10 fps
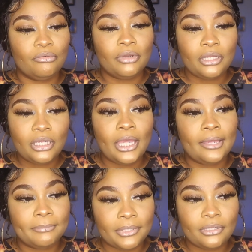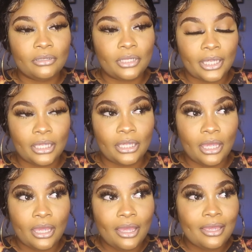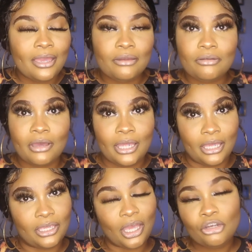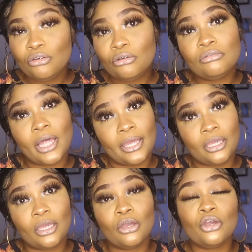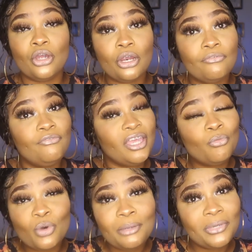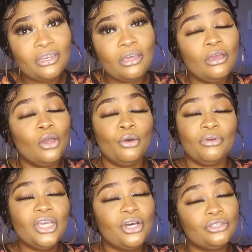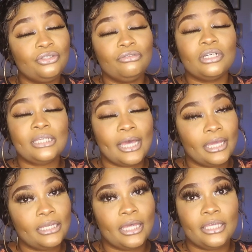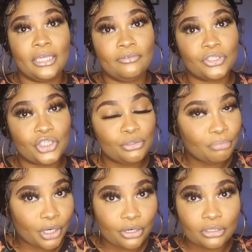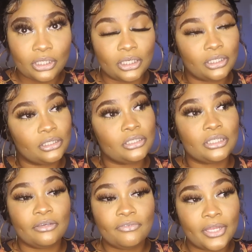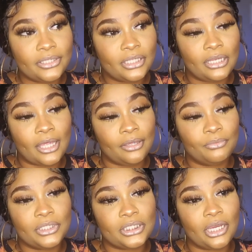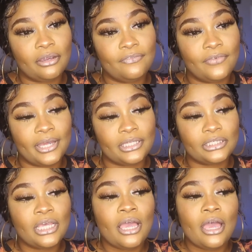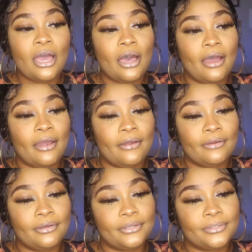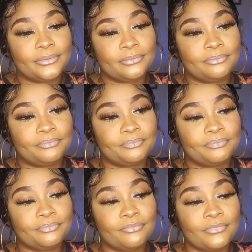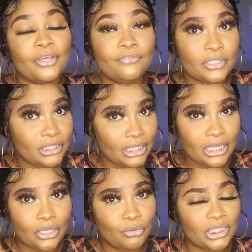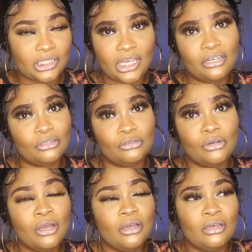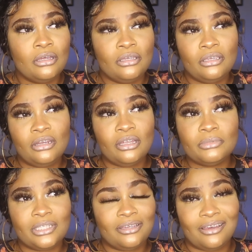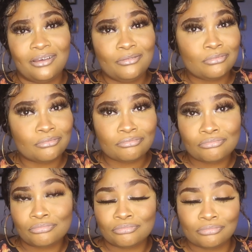really happy. Like, y'all know I had, y'all know like girl, feet women, we go through a lot, like giving birth and stuff like that. Like, we sacrifice our um physique, which is, I don't, you know what I'm saying? I don't,